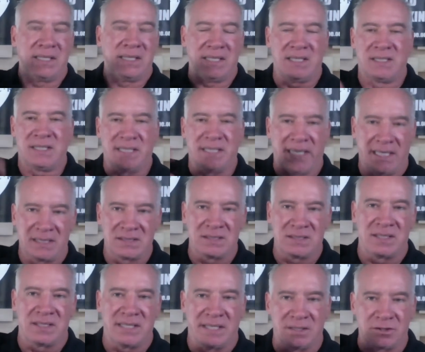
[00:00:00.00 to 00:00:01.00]
indicates
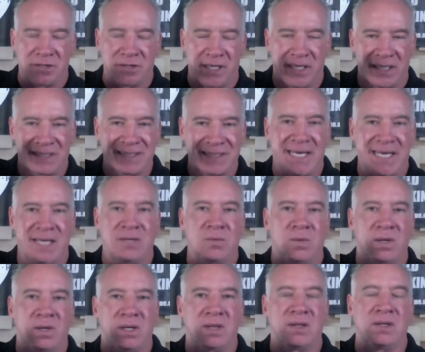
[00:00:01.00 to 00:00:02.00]
that they try to take
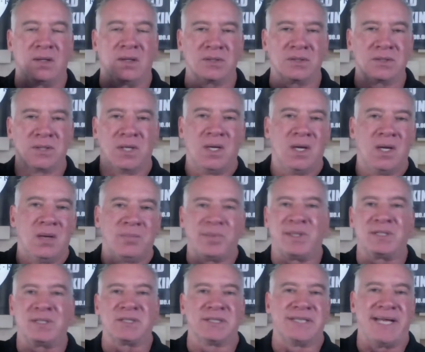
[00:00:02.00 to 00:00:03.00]
one of those
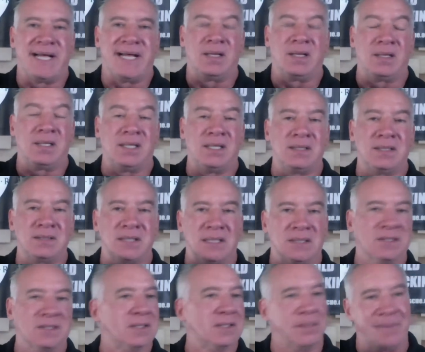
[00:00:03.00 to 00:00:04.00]
personalities
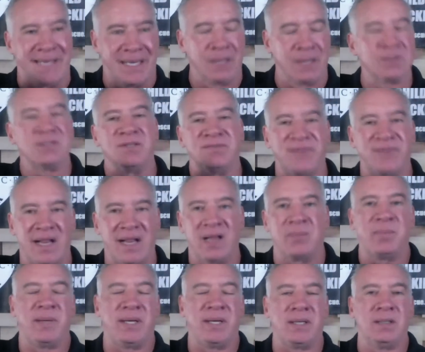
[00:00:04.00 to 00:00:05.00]
and somehow
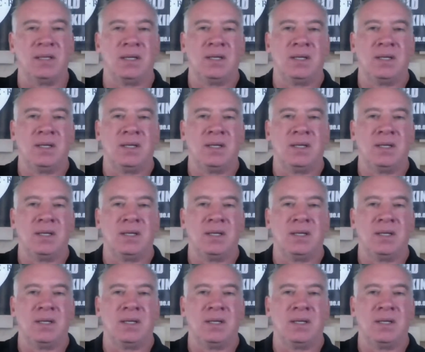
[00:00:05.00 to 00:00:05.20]
develop it